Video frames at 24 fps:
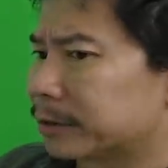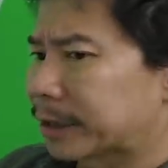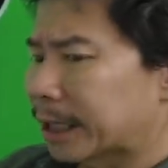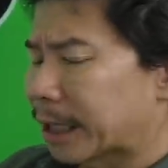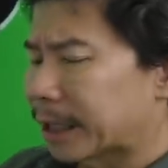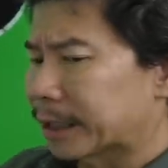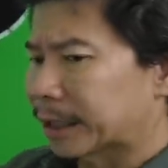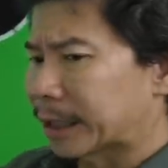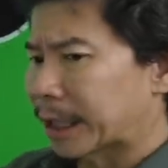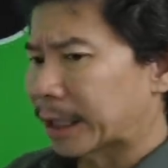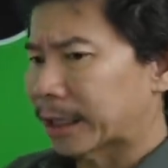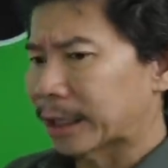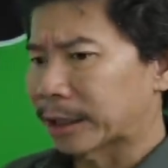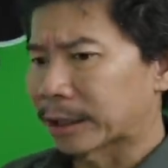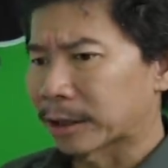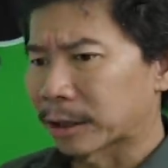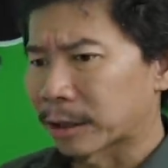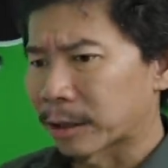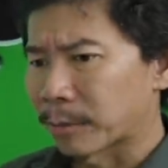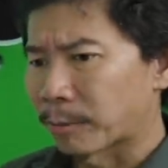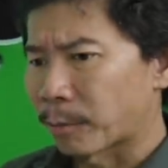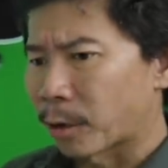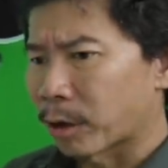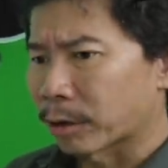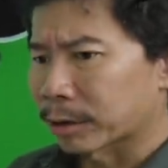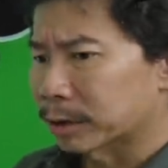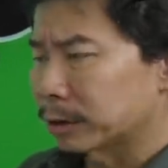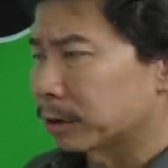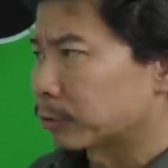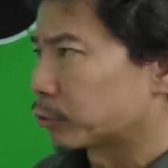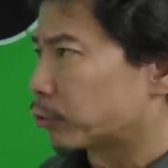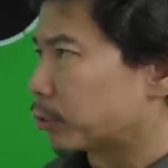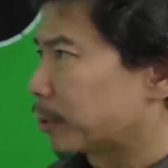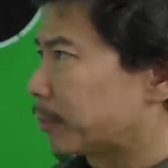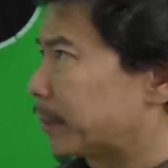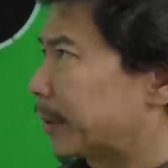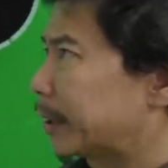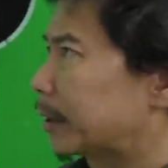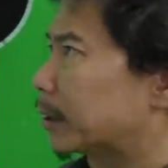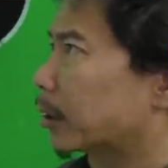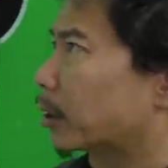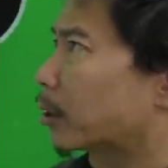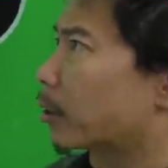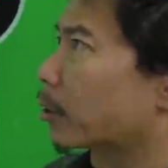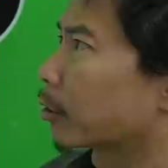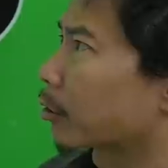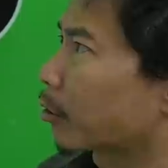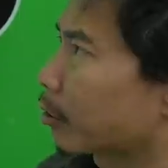you can get under the model would be the
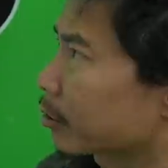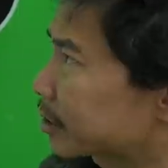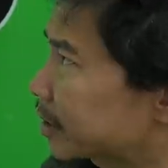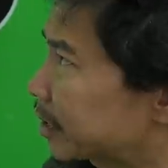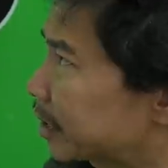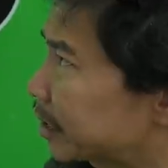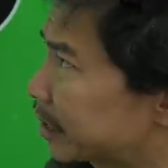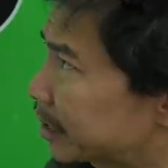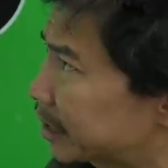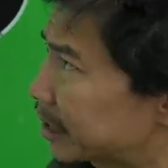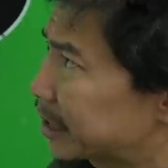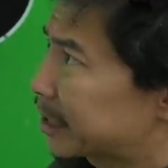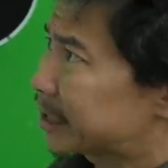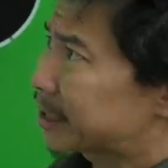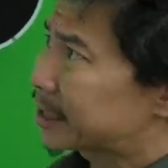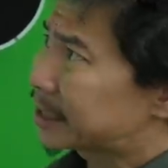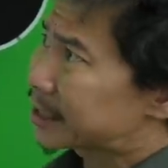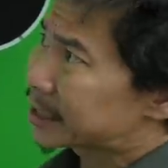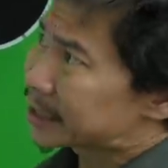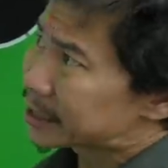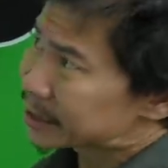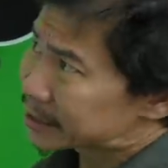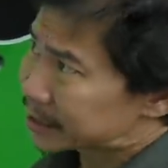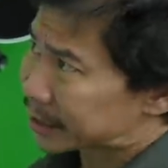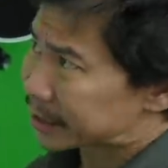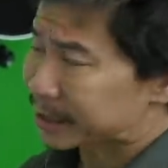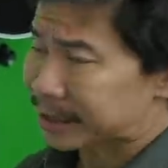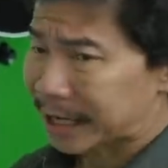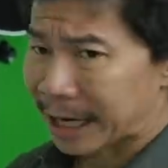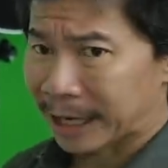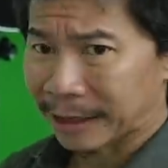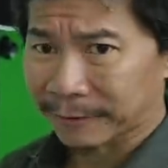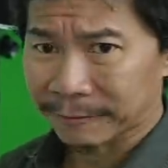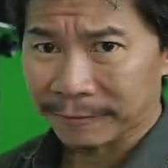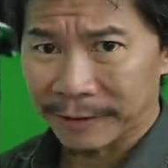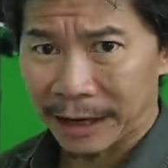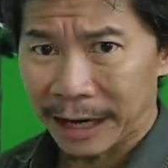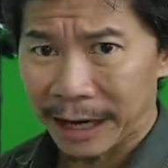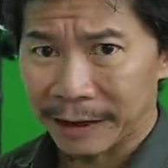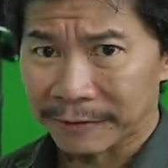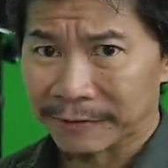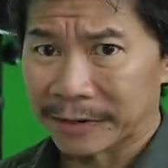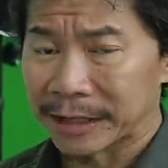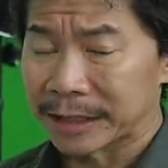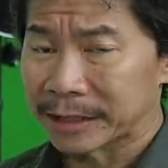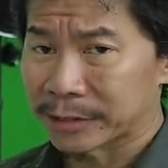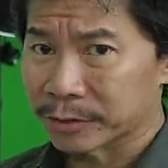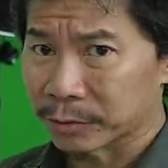Godox
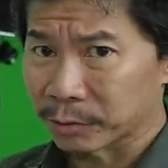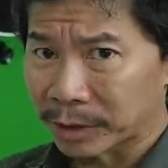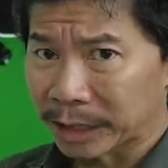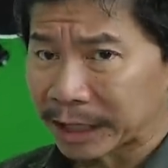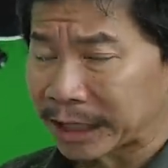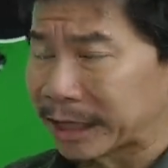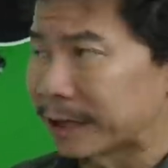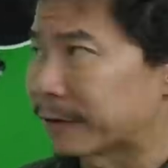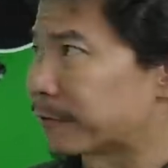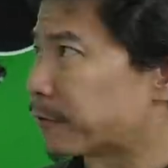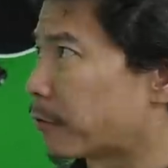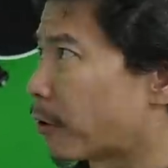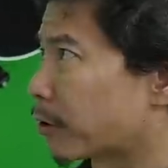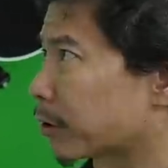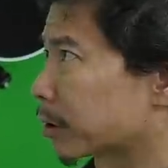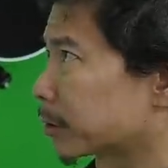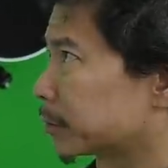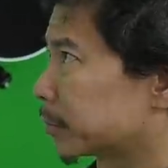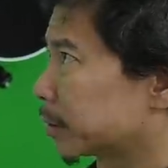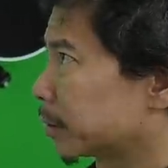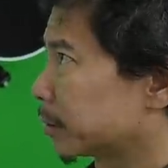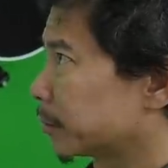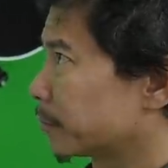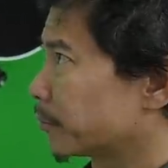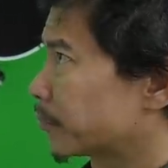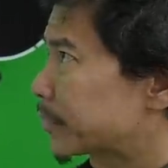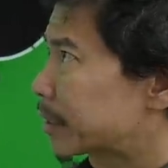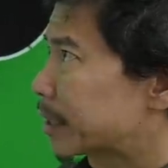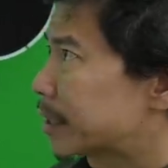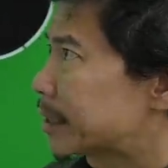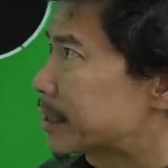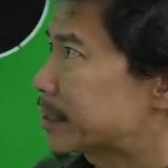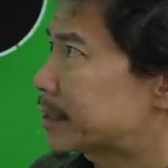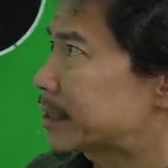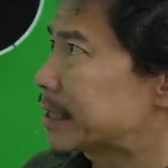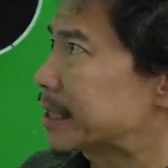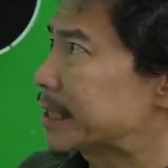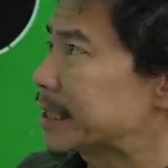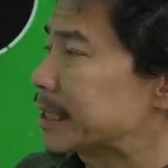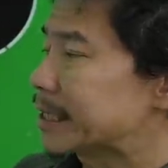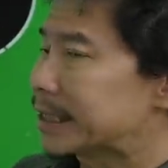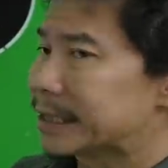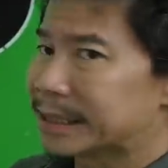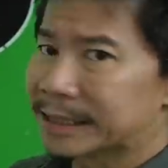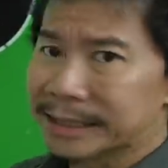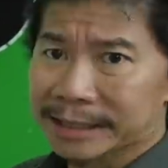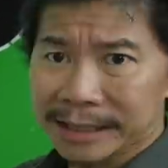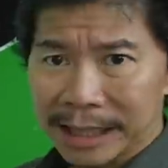TT685. It's really affordable.
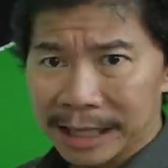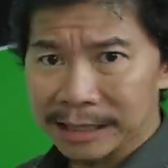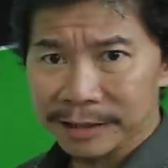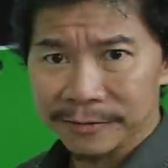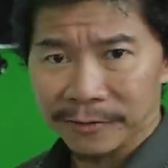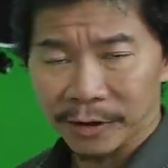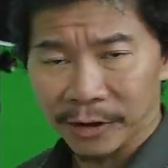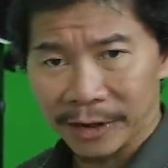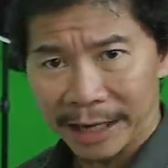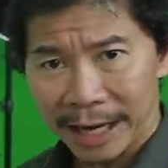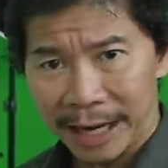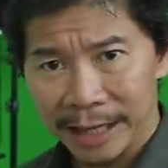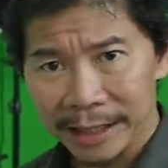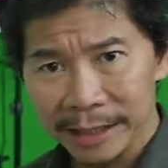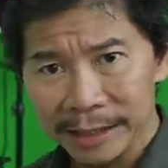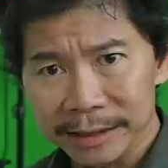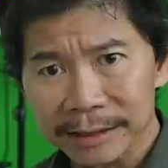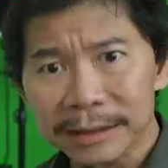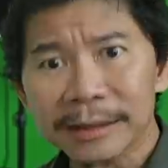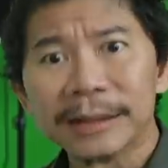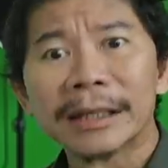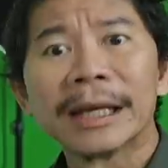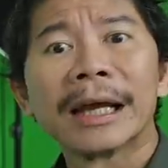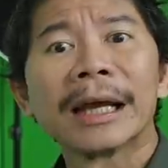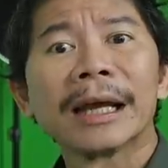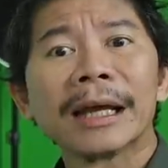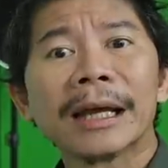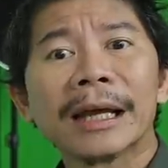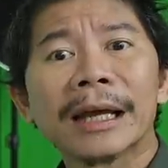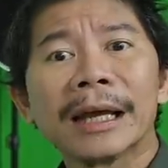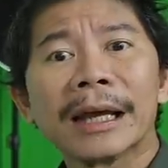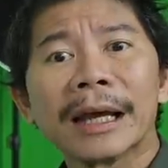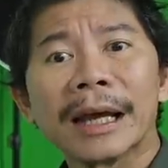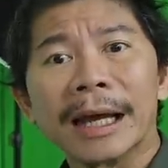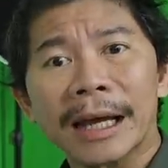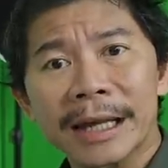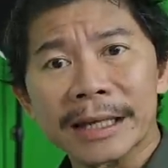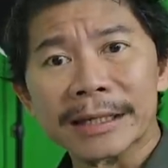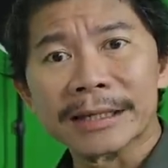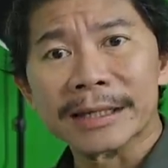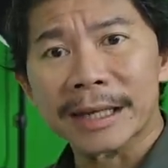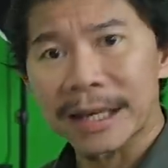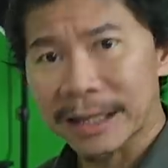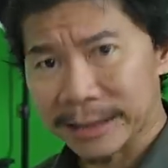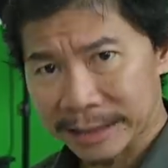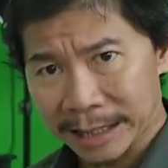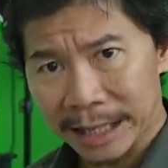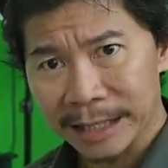C stands for Canon, S
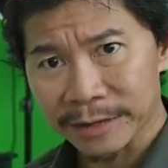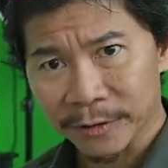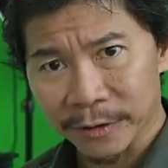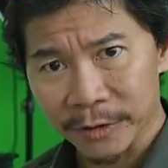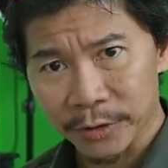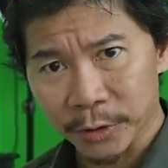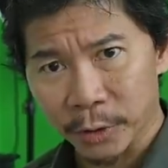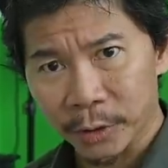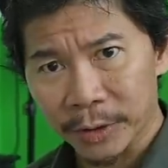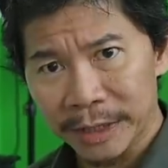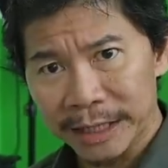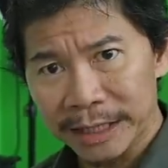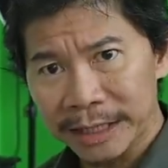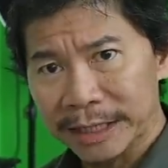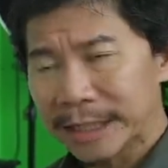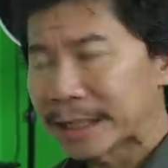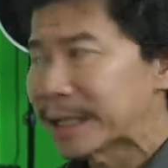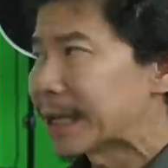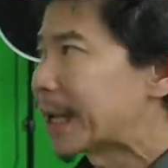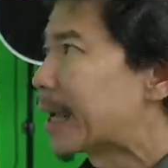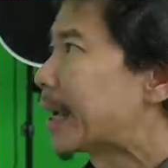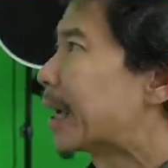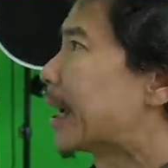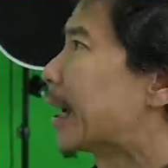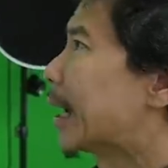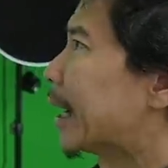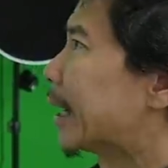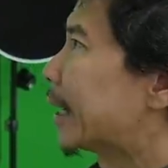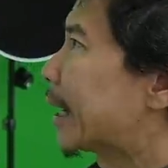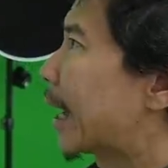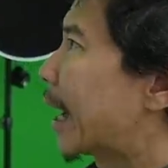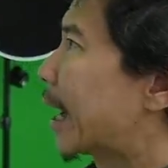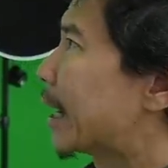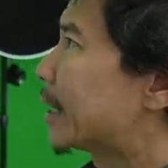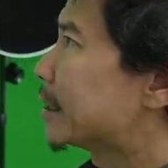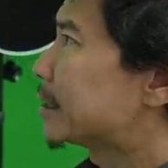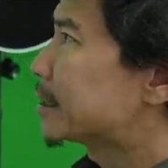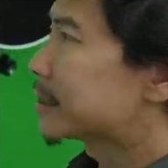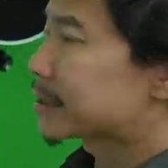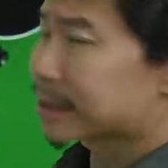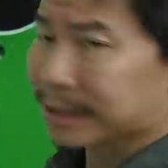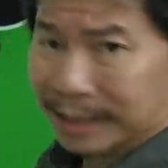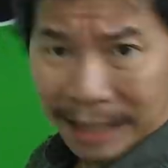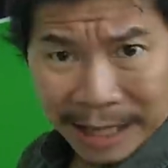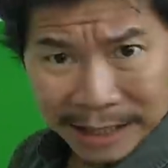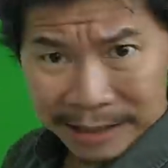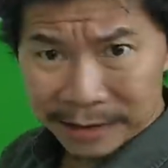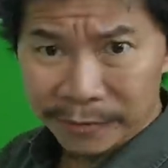stands for Sony, and N
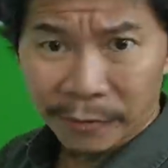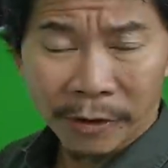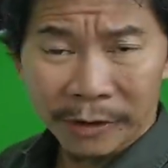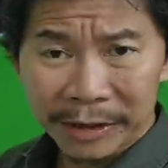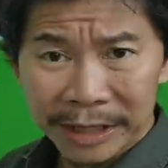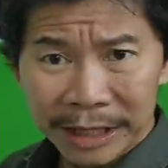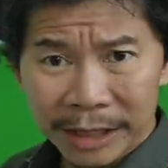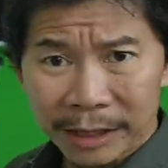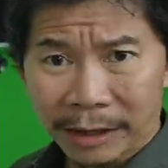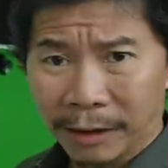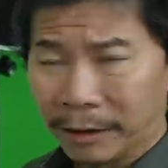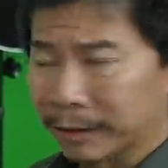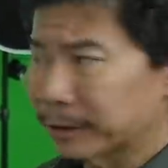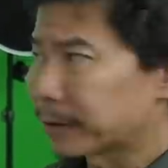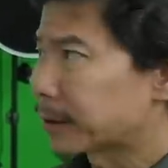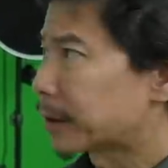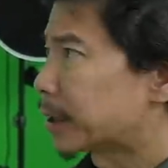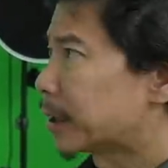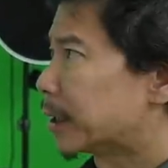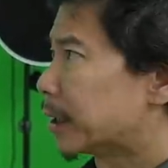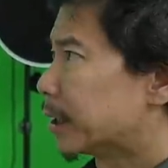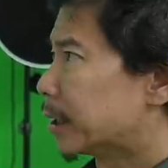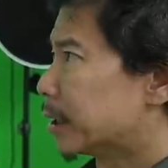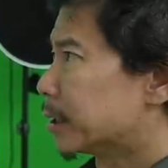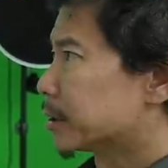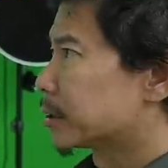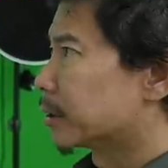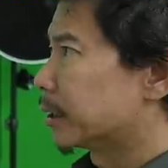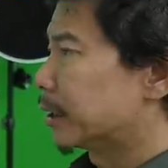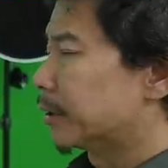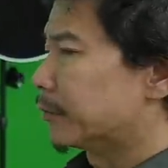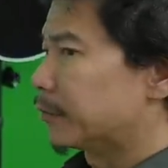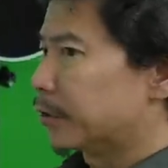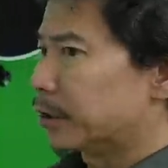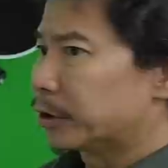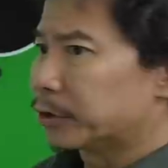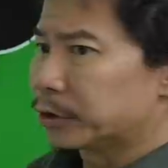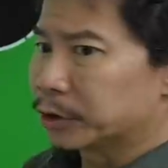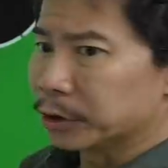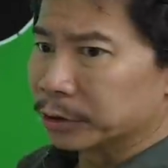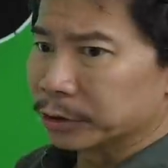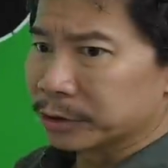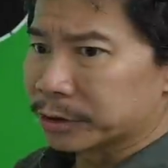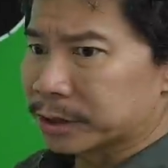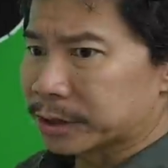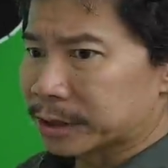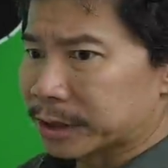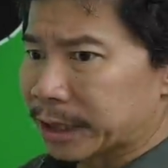stands for Nikon. So if you
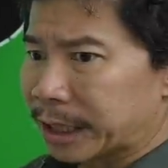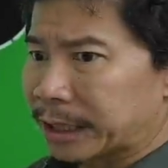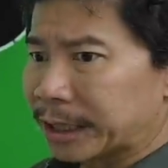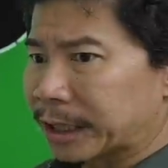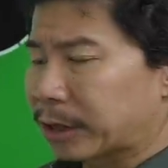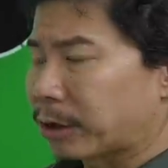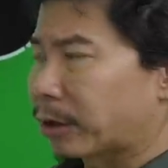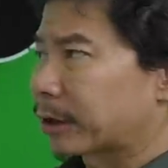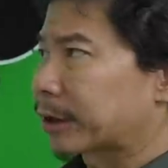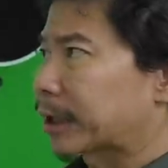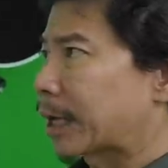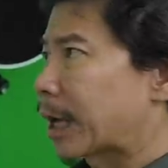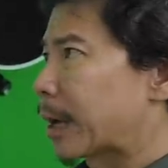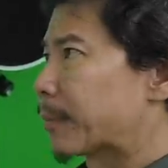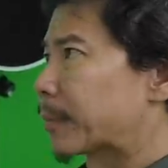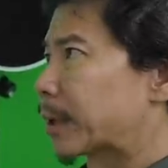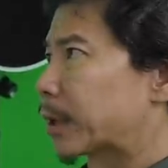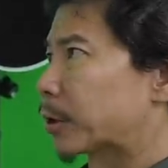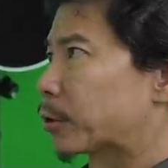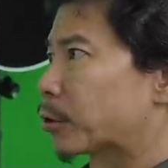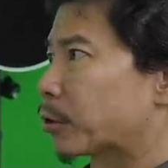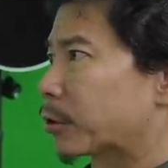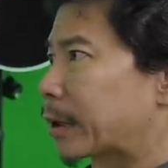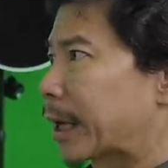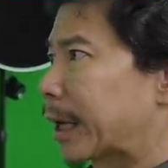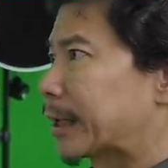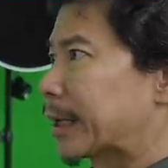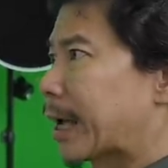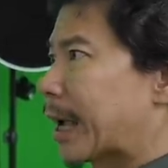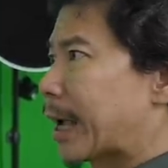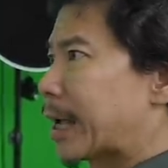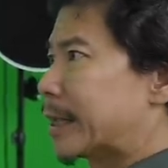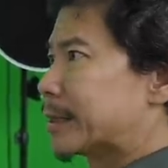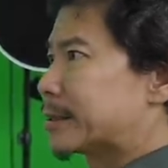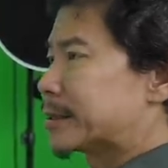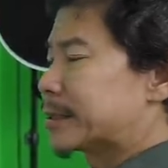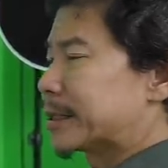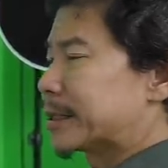use a Nikon camera, go get the N